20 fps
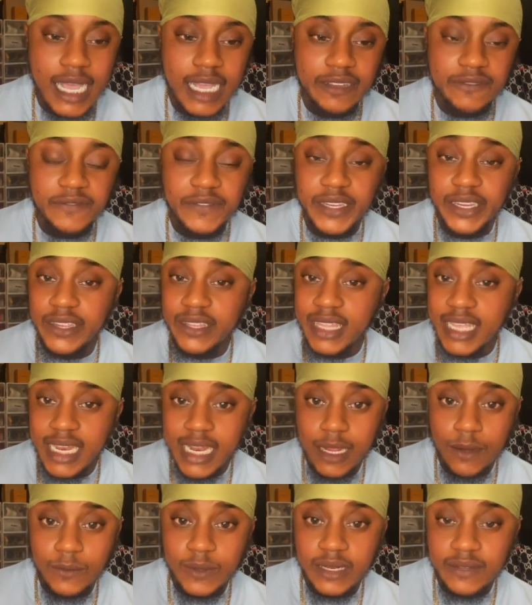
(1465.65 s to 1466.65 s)
I figured
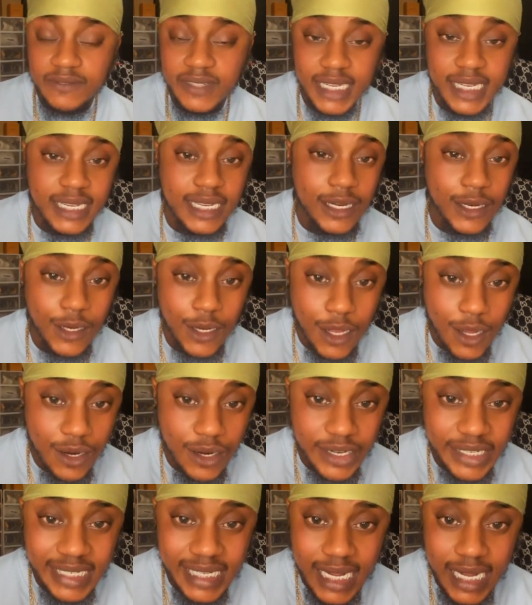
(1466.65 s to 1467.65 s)
that I would have taken a
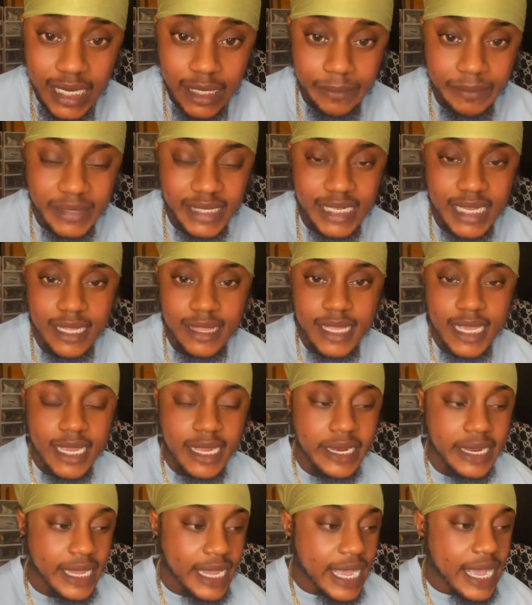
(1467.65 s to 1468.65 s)
longer time, seeing
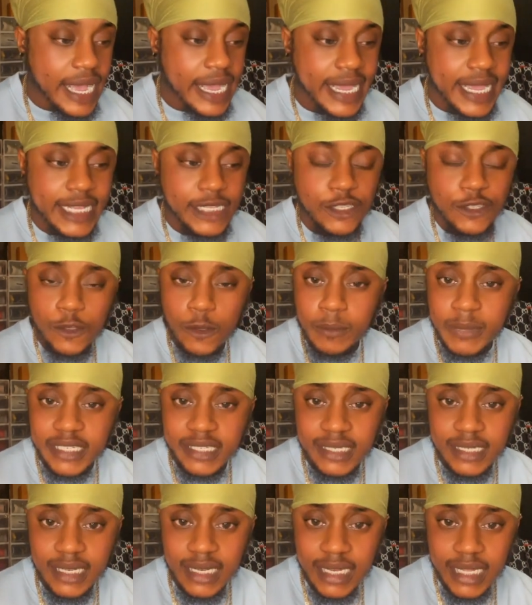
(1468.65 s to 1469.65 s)
that I had so
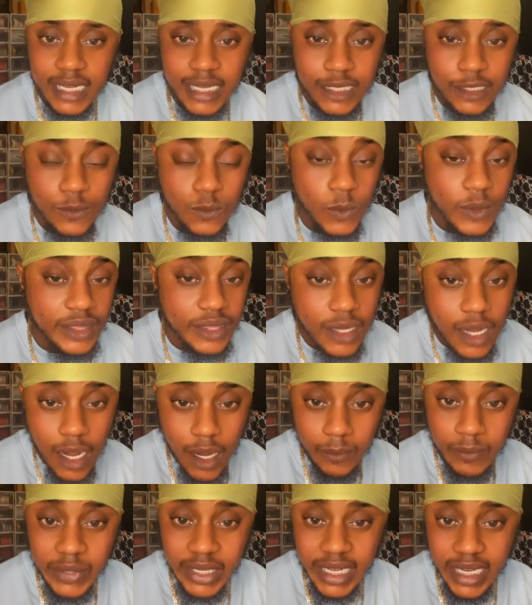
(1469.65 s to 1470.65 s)
much delays with
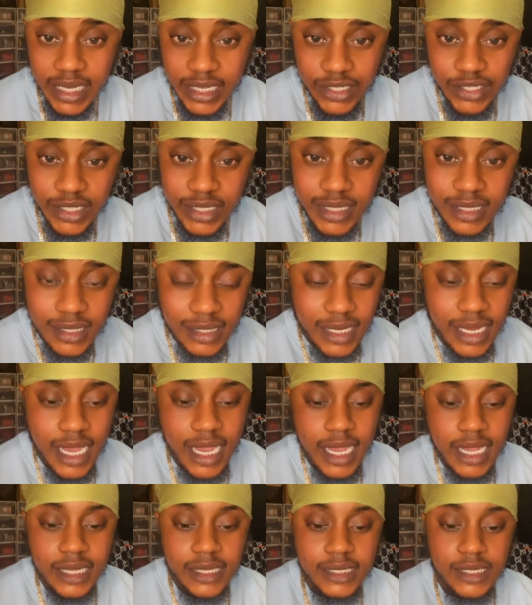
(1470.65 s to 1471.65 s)
complications
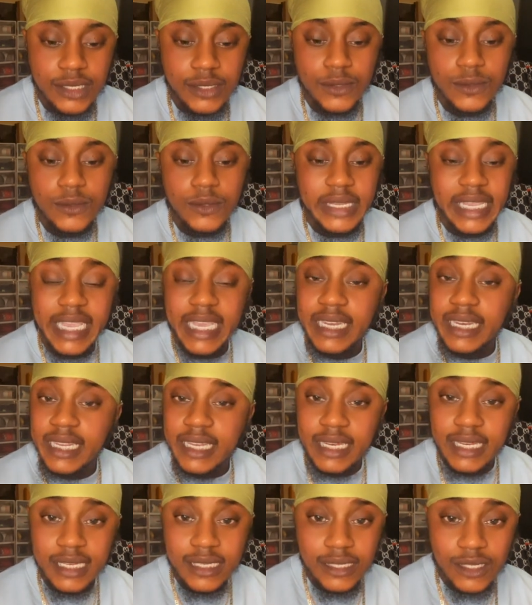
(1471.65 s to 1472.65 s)
to
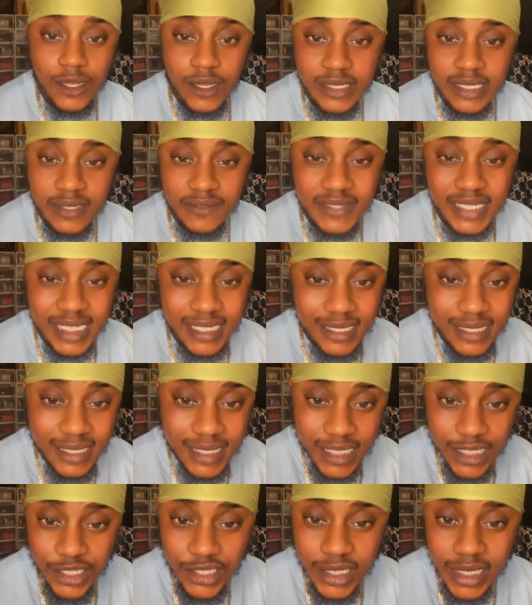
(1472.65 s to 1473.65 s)
get any sorts of
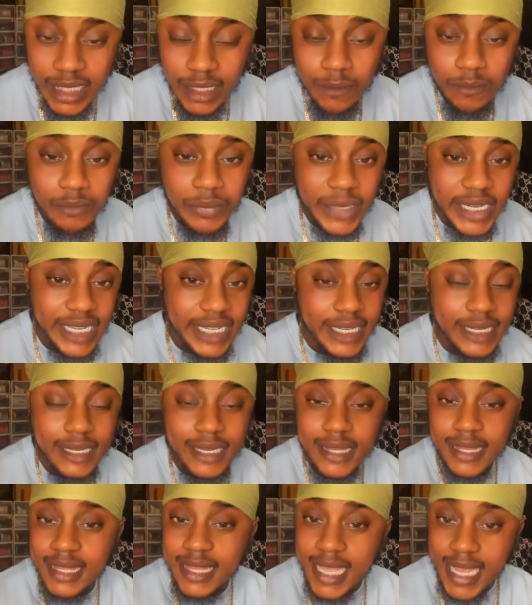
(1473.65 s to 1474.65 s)
sensation,
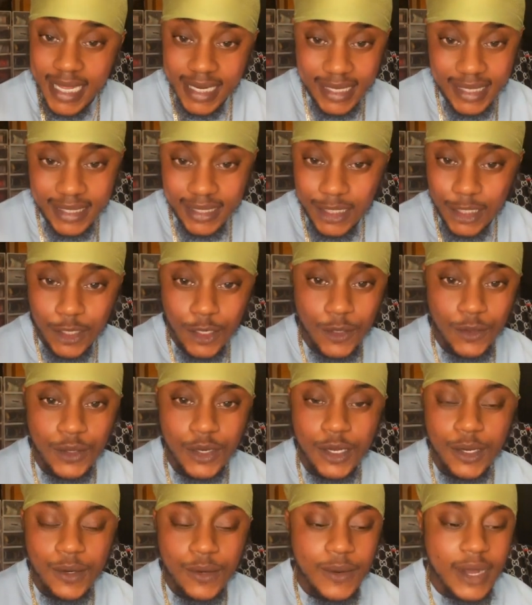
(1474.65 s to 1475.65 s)
but that is a
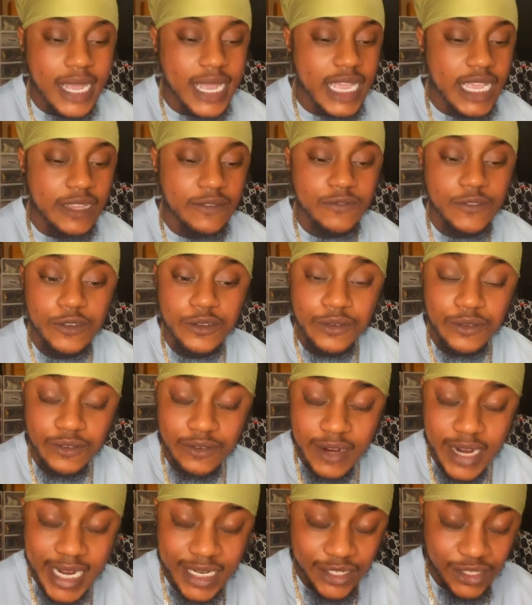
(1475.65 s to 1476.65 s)
no-no. I've
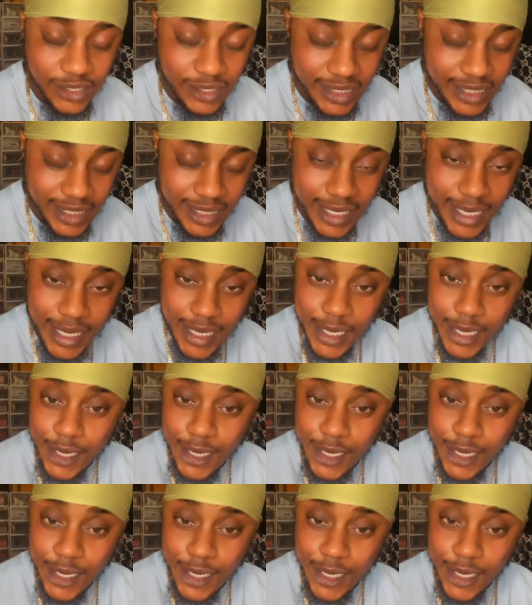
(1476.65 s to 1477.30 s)
gradually,